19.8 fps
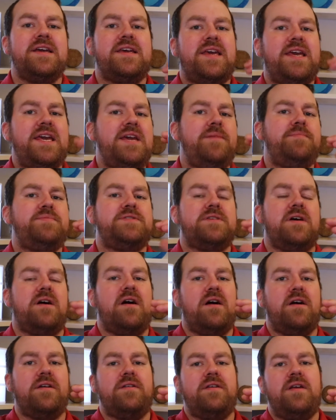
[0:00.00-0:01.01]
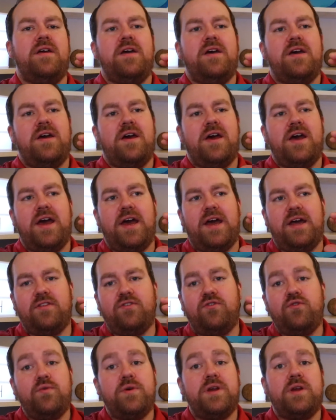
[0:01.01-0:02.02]
keeps on
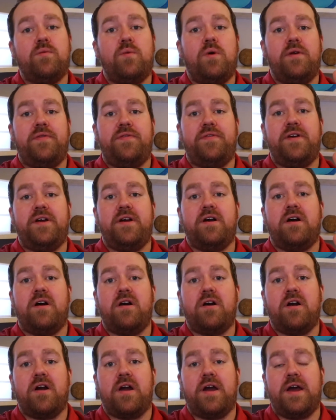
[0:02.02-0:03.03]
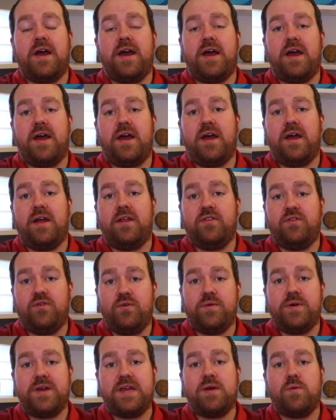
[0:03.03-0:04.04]
doing what they are
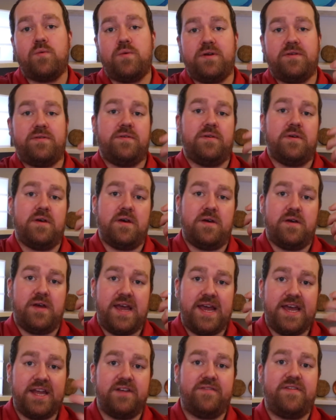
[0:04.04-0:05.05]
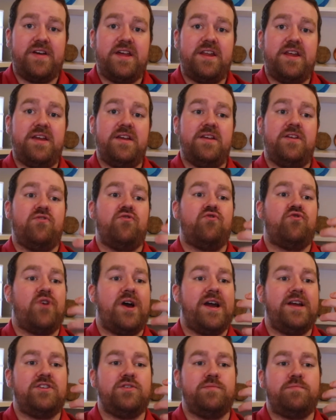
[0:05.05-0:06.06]
doing with innovating,
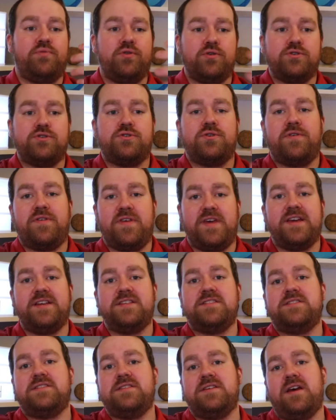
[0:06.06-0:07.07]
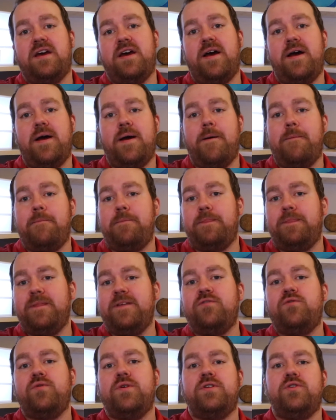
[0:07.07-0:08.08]
trying to push things
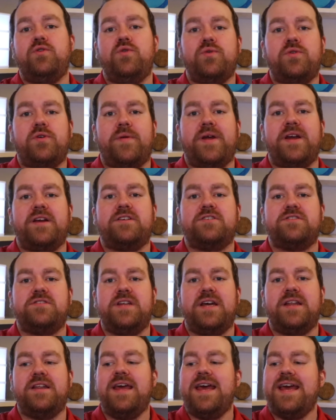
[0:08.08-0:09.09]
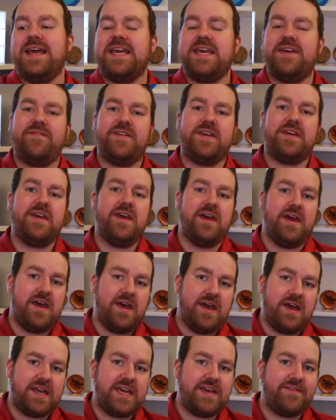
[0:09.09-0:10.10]
into a new direction and giving
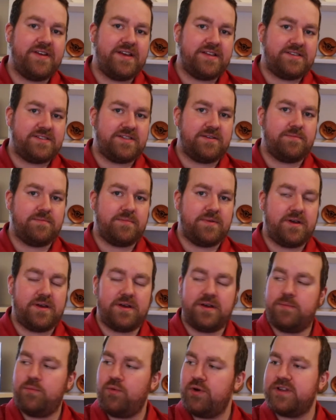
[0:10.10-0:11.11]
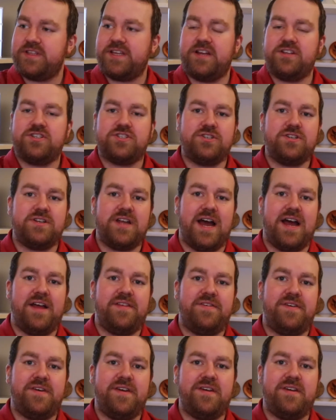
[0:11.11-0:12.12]
it some more attention, I
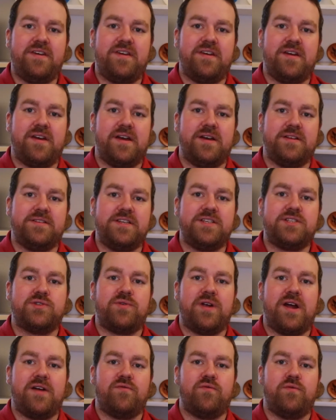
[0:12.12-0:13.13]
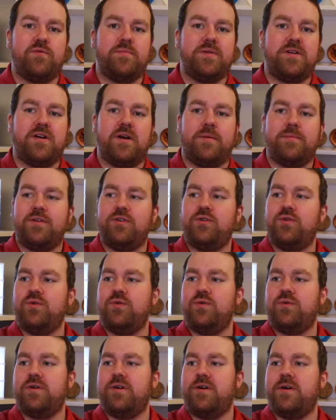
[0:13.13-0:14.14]
think Discraft will become the
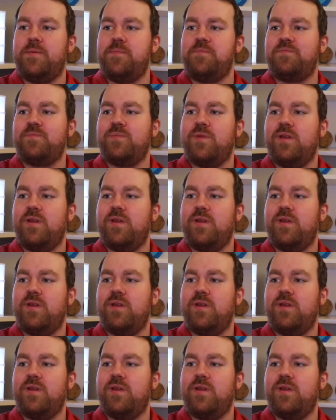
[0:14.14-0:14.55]
new